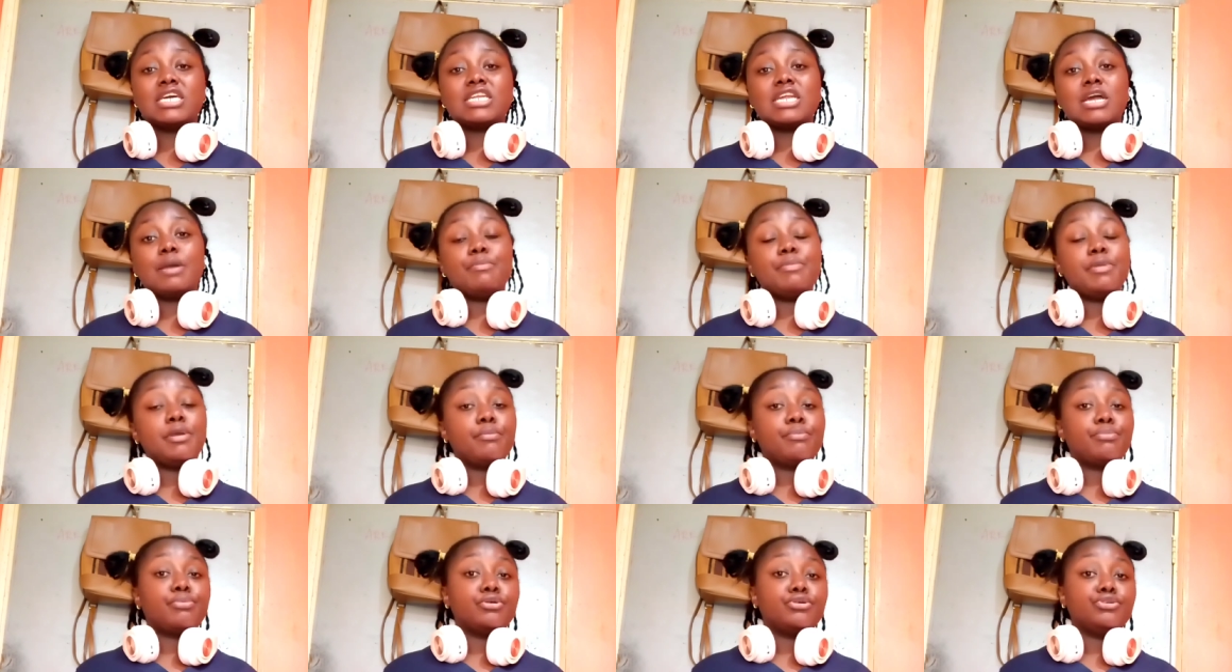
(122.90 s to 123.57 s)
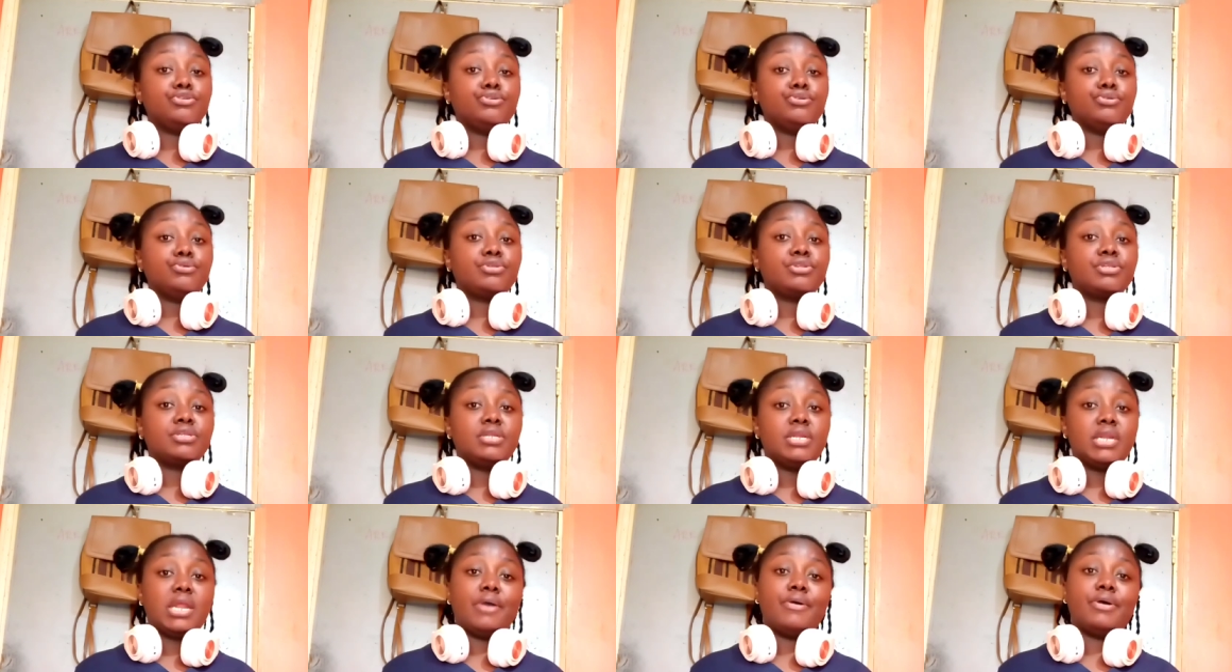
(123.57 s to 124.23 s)
that are being
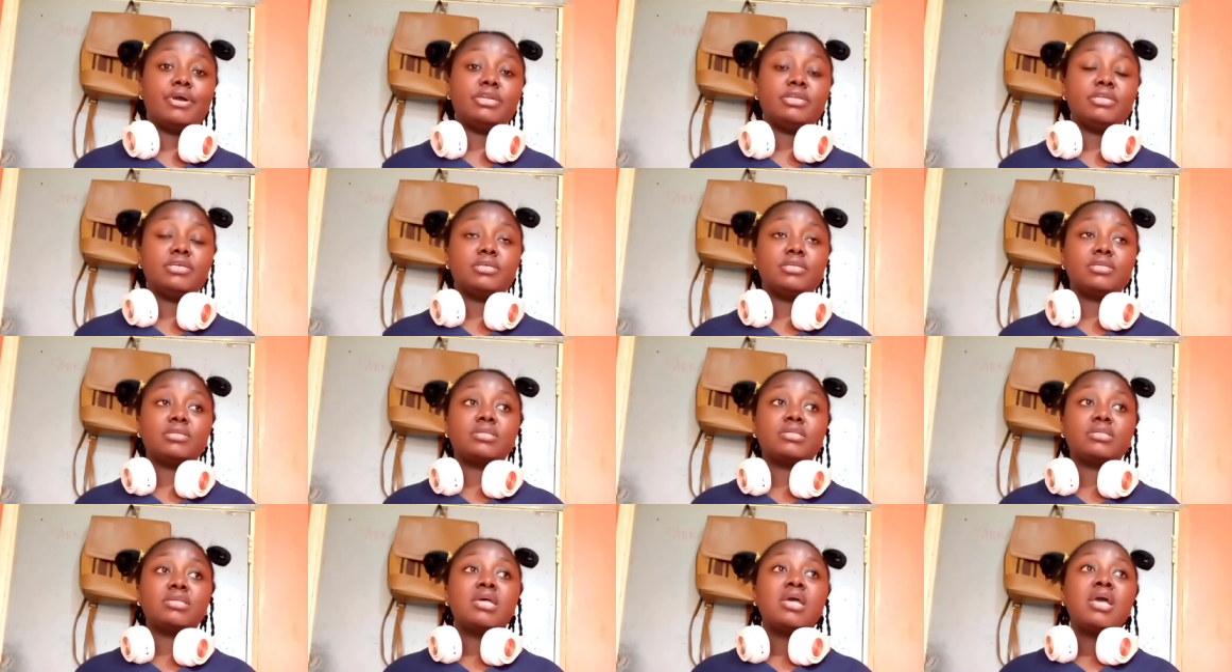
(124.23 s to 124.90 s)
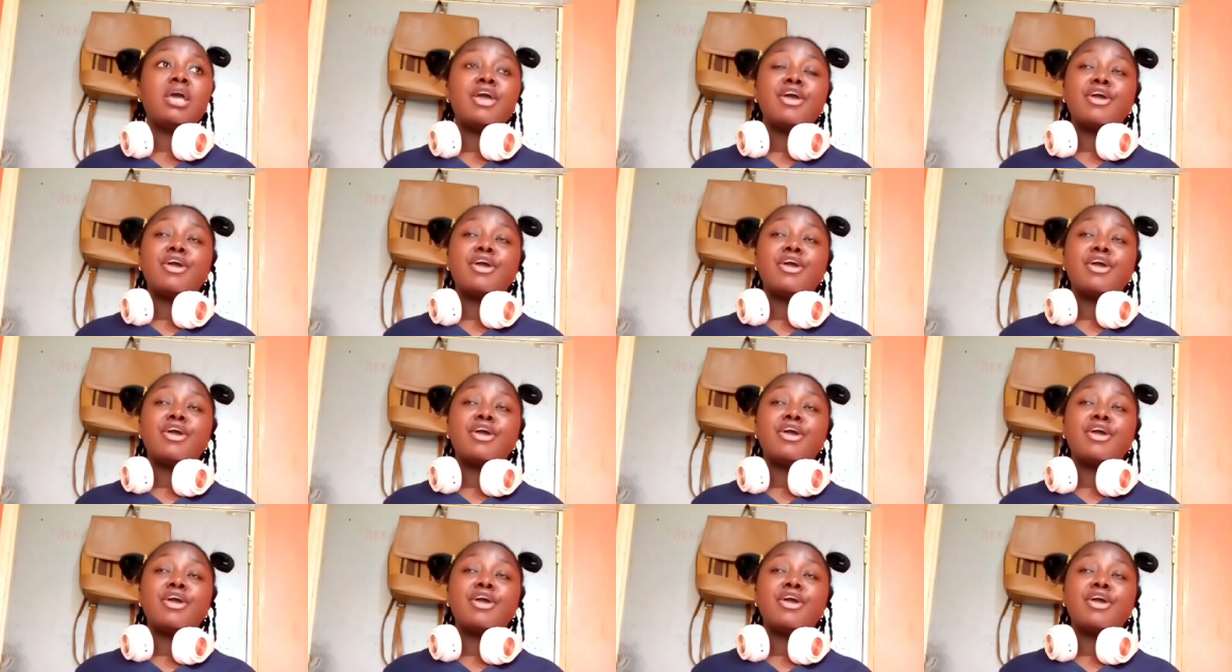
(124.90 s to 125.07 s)
produced nowadays,